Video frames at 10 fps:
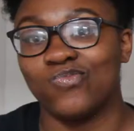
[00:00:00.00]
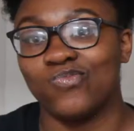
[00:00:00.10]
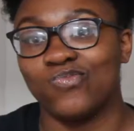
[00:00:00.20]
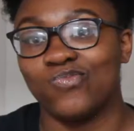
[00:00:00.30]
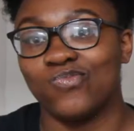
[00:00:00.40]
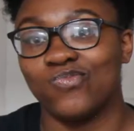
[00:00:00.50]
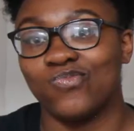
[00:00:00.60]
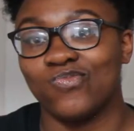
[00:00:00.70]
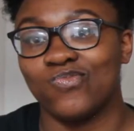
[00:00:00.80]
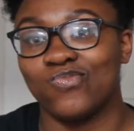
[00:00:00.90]

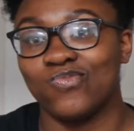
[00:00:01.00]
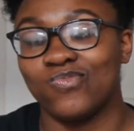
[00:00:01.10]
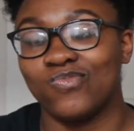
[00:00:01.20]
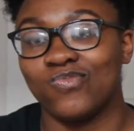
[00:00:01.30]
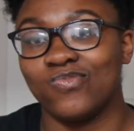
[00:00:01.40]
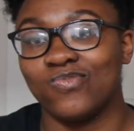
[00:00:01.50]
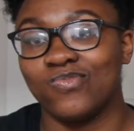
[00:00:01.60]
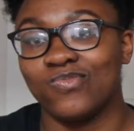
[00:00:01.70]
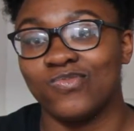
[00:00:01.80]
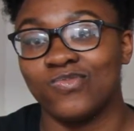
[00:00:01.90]

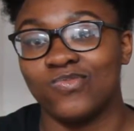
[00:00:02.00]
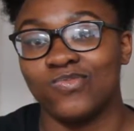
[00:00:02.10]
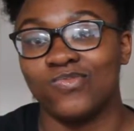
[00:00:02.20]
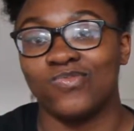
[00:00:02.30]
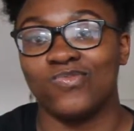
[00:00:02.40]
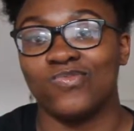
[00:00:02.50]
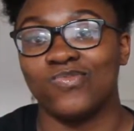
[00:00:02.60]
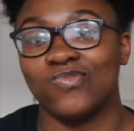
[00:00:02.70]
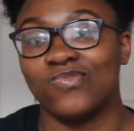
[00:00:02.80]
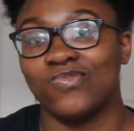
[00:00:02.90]

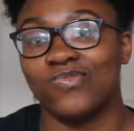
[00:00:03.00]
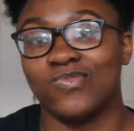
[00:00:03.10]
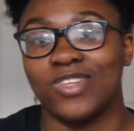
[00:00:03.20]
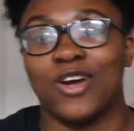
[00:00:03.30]
[no speech]